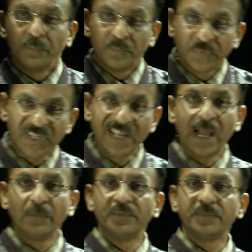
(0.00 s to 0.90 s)

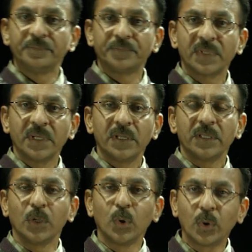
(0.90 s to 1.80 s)
slab,
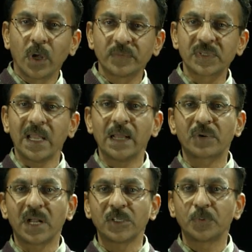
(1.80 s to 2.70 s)
the load of slab
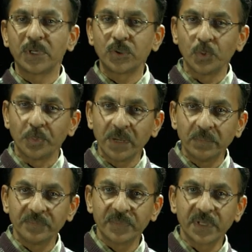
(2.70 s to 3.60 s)
transfer to beam,
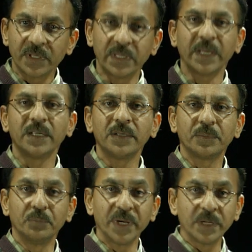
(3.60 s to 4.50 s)
then
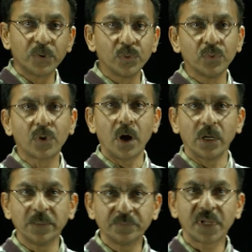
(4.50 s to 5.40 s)
beam to
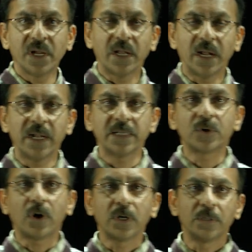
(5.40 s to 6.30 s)
column and
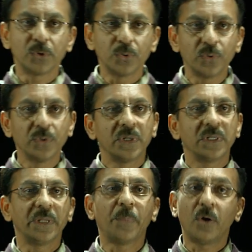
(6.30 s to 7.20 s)
column to
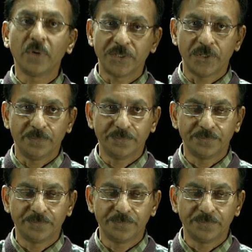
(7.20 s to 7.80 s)
the foundation.